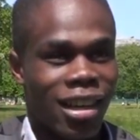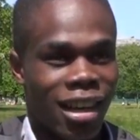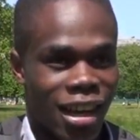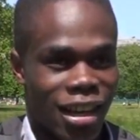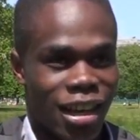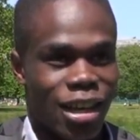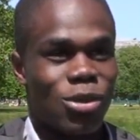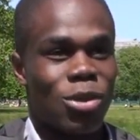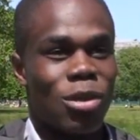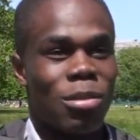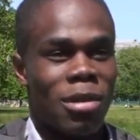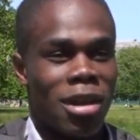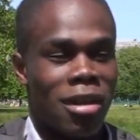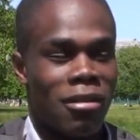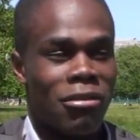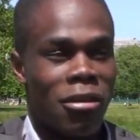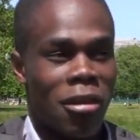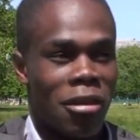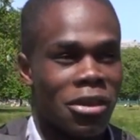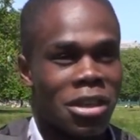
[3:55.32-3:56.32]
Yeah, That's what my
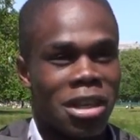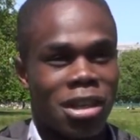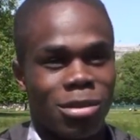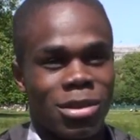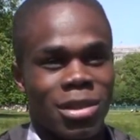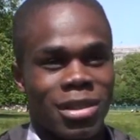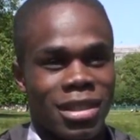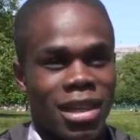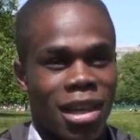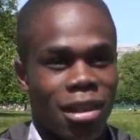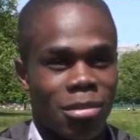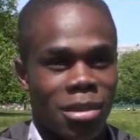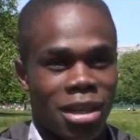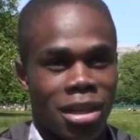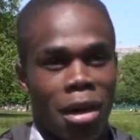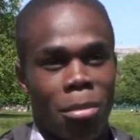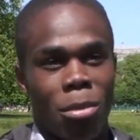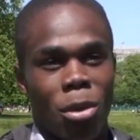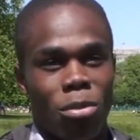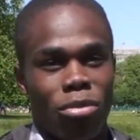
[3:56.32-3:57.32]
father keeps on telling me,
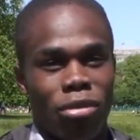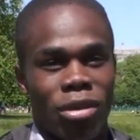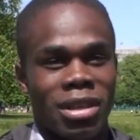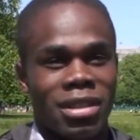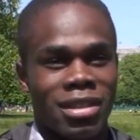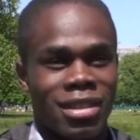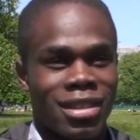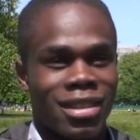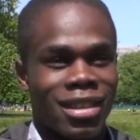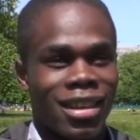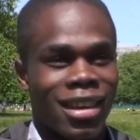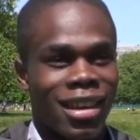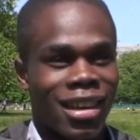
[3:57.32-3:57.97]
that I'm a prince.